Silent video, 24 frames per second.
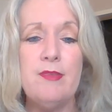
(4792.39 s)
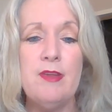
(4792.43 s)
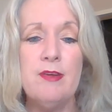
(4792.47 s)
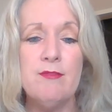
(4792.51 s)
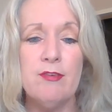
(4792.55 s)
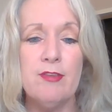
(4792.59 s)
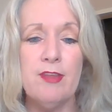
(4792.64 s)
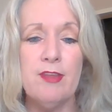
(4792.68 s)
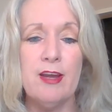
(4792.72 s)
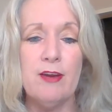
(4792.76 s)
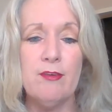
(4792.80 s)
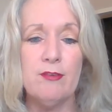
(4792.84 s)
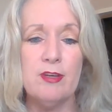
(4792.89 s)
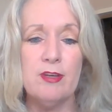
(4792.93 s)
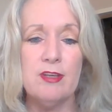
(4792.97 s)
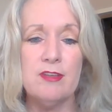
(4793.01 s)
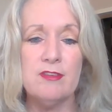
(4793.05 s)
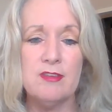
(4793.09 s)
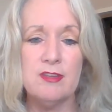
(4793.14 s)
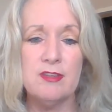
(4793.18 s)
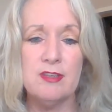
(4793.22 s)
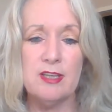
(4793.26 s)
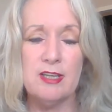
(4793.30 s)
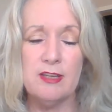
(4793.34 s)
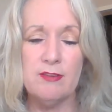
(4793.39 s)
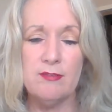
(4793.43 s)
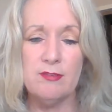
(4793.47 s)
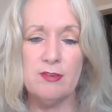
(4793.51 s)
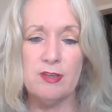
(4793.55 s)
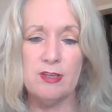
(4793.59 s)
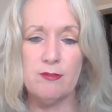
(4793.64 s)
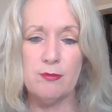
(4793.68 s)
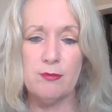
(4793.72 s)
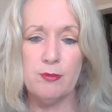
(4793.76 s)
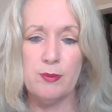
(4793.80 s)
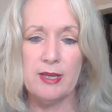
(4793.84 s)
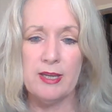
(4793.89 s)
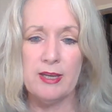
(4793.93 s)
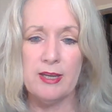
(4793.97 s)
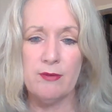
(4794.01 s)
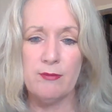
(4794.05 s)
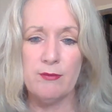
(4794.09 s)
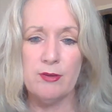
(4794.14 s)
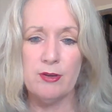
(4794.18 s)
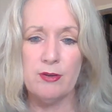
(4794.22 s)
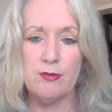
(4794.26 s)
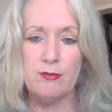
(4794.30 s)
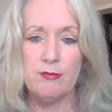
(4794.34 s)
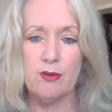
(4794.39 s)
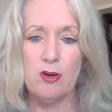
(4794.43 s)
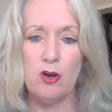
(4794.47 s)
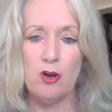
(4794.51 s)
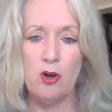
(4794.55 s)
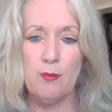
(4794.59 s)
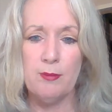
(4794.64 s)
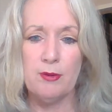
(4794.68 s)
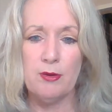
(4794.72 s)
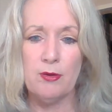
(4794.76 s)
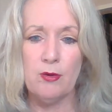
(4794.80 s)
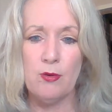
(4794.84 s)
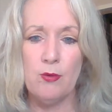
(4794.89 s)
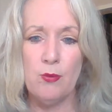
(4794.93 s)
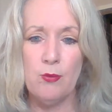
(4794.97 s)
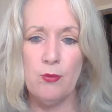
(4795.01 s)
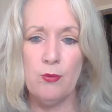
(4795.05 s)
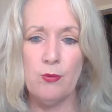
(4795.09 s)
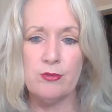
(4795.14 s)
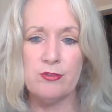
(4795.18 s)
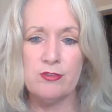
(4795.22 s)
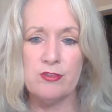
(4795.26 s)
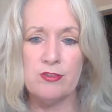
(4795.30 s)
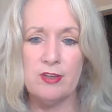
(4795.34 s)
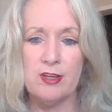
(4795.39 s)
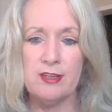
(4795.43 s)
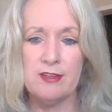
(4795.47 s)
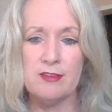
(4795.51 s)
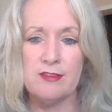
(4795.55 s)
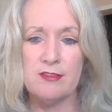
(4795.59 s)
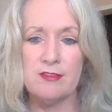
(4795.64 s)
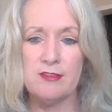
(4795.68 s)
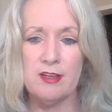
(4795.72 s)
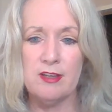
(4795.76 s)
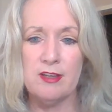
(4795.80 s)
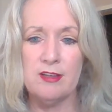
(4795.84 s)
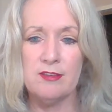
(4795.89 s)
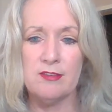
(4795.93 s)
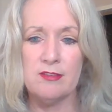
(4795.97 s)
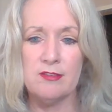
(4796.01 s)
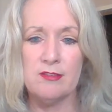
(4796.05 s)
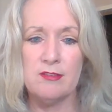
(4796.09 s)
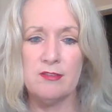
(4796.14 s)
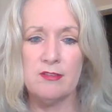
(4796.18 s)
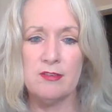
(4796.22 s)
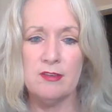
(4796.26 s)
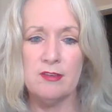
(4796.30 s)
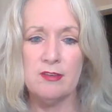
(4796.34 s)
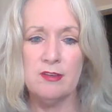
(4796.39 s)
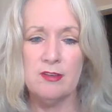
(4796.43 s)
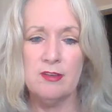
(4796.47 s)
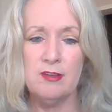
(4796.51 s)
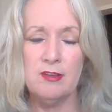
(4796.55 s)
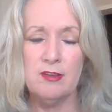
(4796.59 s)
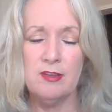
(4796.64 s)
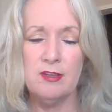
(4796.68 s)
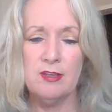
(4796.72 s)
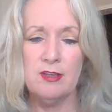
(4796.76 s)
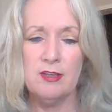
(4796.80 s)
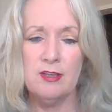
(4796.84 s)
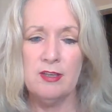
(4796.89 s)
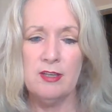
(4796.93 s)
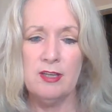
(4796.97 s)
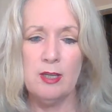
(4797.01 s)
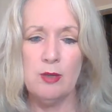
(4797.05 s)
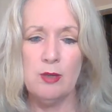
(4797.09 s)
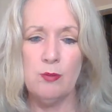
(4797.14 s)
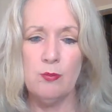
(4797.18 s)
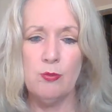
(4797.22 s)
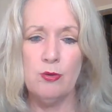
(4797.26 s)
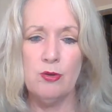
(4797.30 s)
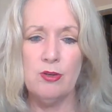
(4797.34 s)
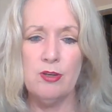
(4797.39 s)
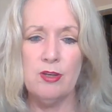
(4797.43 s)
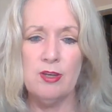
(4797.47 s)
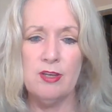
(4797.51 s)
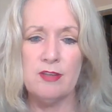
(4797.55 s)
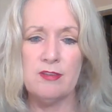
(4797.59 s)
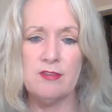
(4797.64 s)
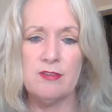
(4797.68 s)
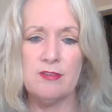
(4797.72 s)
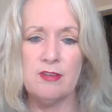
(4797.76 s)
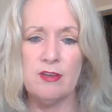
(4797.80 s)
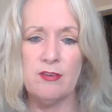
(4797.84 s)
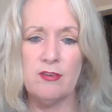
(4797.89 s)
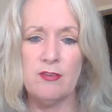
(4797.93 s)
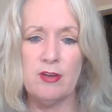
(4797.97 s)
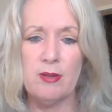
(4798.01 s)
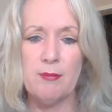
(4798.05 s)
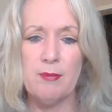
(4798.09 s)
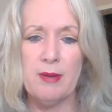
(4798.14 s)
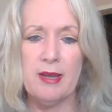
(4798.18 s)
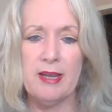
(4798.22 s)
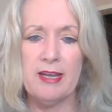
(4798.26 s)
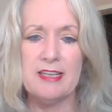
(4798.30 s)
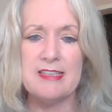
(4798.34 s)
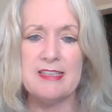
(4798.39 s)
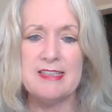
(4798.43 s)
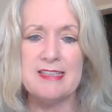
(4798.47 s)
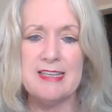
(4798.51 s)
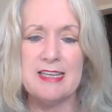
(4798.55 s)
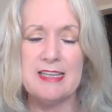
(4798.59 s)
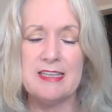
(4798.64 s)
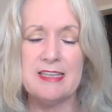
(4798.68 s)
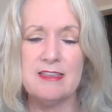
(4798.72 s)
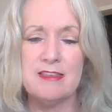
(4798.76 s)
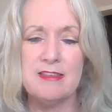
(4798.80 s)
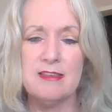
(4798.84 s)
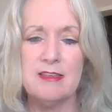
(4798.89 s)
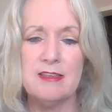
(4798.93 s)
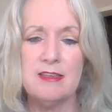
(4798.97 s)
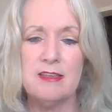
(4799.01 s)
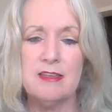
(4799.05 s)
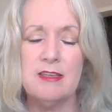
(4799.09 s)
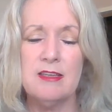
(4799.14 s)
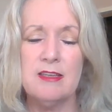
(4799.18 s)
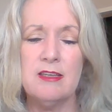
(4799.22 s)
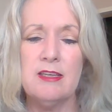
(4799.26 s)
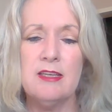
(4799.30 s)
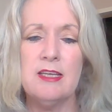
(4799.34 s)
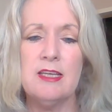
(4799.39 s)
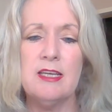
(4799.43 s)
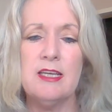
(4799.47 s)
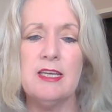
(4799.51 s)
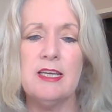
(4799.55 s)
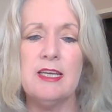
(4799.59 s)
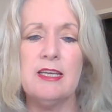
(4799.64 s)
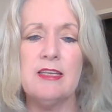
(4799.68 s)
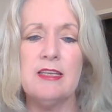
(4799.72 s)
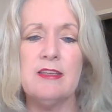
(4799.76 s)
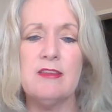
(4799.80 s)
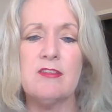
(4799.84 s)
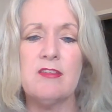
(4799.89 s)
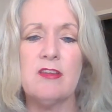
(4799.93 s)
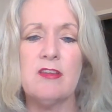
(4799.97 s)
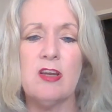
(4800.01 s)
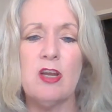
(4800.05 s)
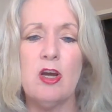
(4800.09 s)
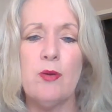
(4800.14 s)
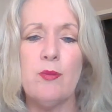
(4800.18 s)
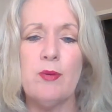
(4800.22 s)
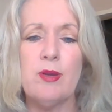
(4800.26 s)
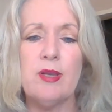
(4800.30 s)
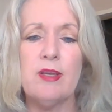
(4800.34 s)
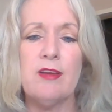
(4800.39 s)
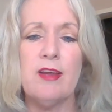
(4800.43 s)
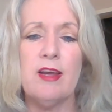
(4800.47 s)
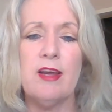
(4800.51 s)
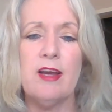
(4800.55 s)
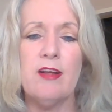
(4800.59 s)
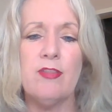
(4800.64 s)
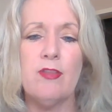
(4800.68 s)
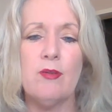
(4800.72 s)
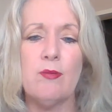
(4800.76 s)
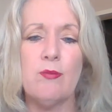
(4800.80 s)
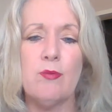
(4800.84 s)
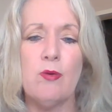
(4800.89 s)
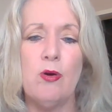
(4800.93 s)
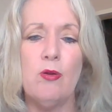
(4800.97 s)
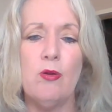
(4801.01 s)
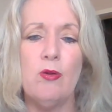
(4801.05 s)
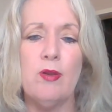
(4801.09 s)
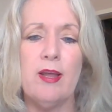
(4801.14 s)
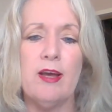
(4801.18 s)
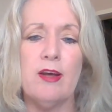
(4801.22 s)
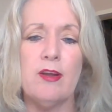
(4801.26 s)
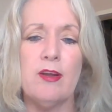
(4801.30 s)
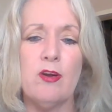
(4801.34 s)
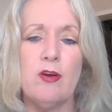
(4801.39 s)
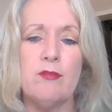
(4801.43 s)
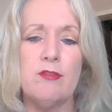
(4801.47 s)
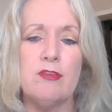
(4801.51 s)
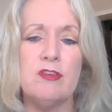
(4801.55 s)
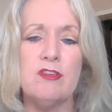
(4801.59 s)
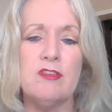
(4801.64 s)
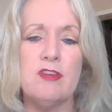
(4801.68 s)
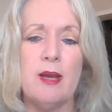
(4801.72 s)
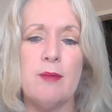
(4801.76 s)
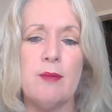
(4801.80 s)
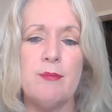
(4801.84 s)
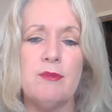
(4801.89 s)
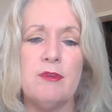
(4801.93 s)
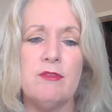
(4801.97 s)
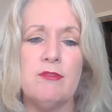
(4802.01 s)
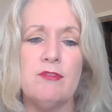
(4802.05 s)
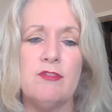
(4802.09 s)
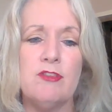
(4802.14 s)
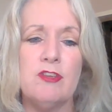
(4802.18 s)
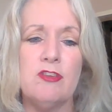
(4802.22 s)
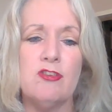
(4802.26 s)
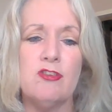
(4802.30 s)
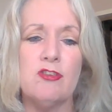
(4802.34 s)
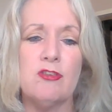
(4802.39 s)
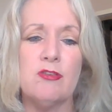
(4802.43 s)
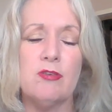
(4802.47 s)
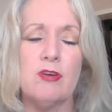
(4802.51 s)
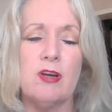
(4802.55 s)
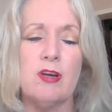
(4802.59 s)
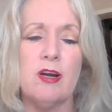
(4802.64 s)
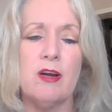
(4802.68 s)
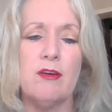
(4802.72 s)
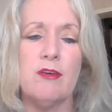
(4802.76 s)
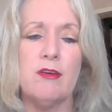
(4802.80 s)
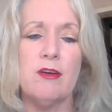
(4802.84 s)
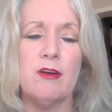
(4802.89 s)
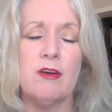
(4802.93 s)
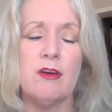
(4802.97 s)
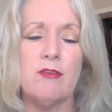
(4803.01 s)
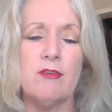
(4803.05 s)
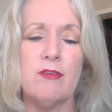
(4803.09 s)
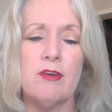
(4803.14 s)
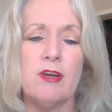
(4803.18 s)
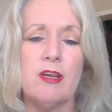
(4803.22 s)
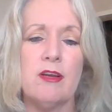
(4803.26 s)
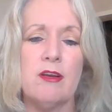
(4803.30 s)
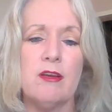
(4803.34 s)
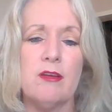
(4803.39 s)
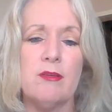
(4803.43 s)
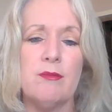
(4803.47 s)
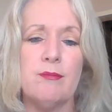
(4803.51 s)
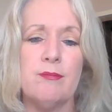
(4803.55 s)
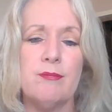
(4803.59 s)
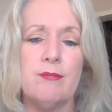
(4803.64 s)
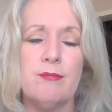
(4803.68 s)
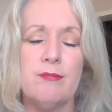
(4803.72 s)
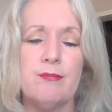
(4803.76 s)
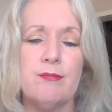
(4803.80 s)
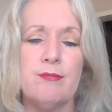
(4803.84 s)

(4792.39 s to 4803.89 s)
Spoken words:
For that reason, even if we get rid of common core state standards, it wouldn't necessarily make a dent in slowing down the rollout of adaptive digital curriculum.